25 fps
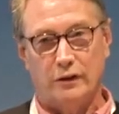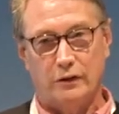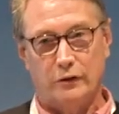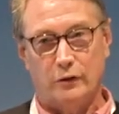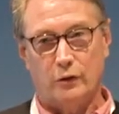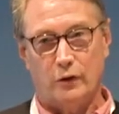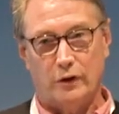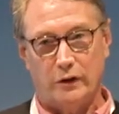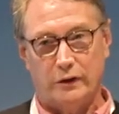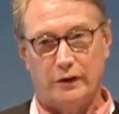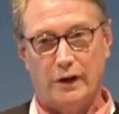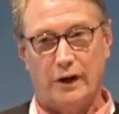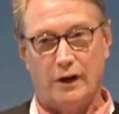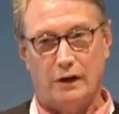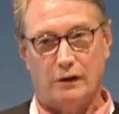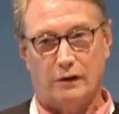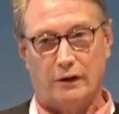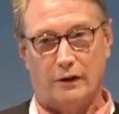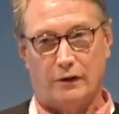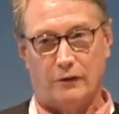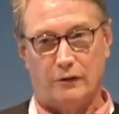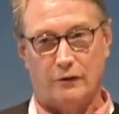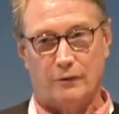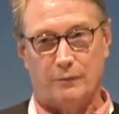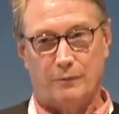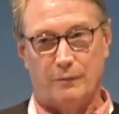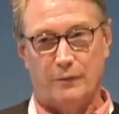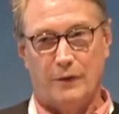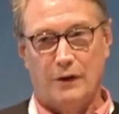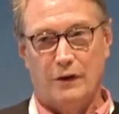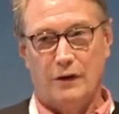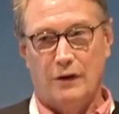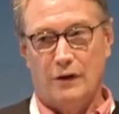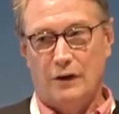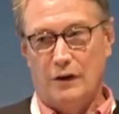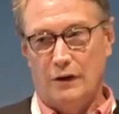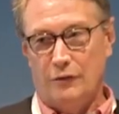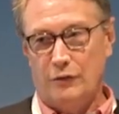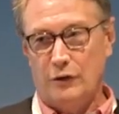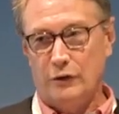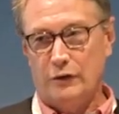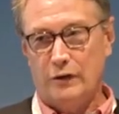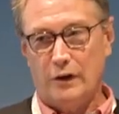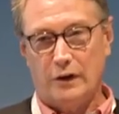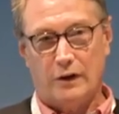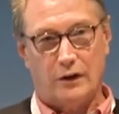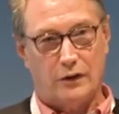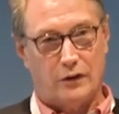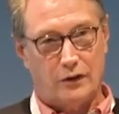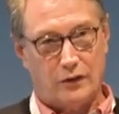into our tailings. If you
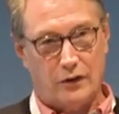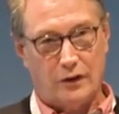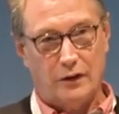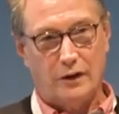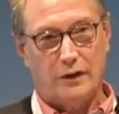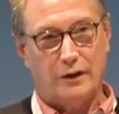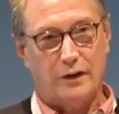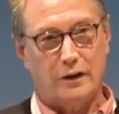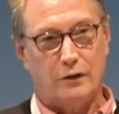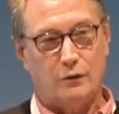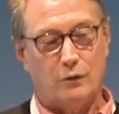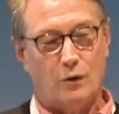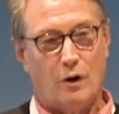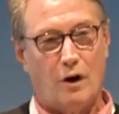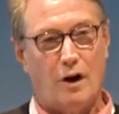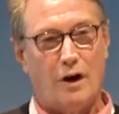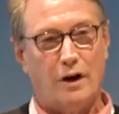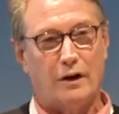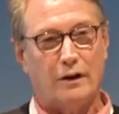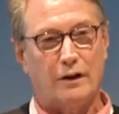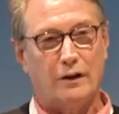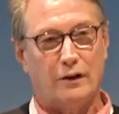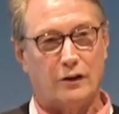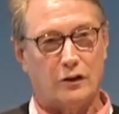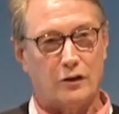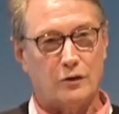take a silicate rock and